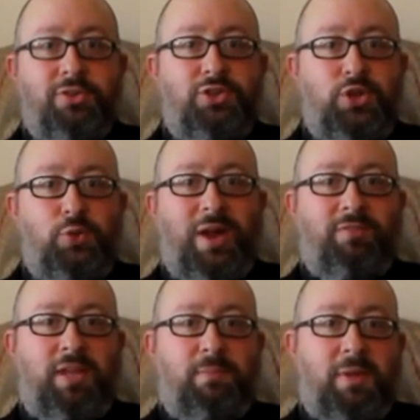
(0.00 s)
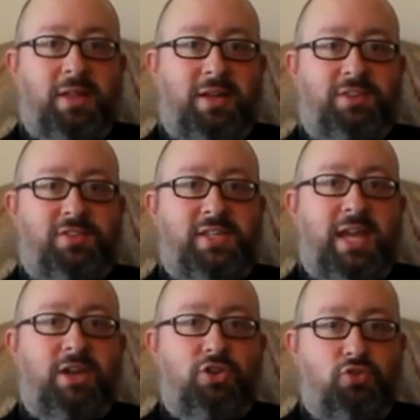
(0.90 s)
you have the ability to
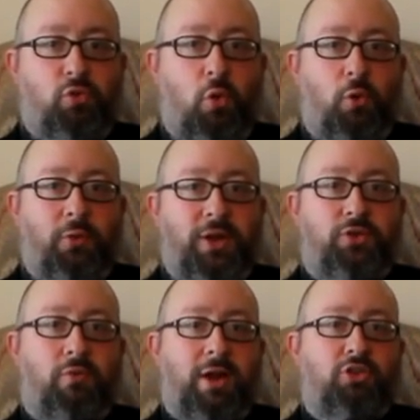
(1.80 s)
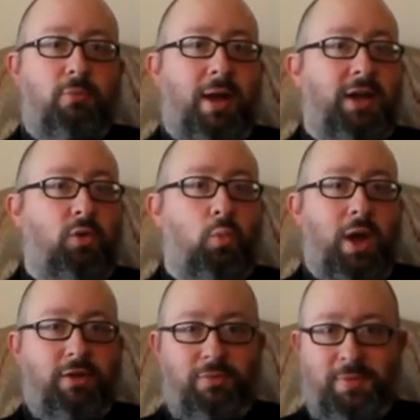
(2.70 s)
take control and direct your mind
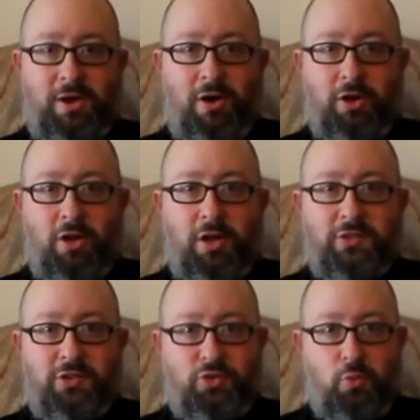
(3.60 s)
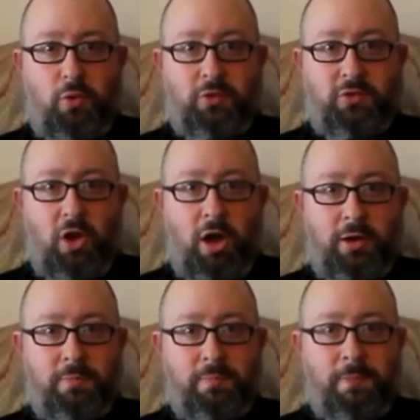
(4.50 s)
away from the archons and towards
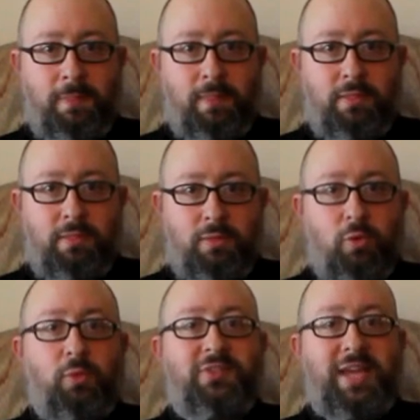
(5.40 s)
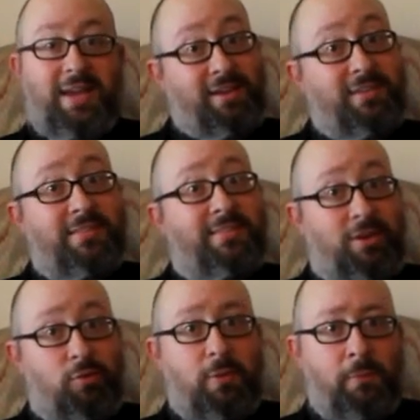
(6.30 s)
God, though it will take
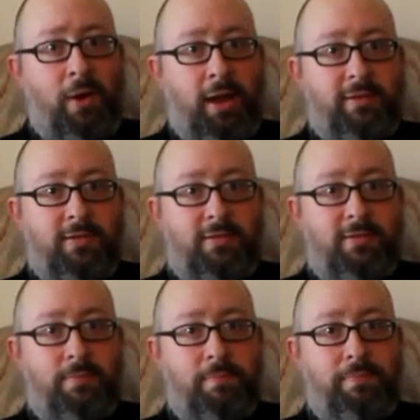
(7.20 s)
considerable practice.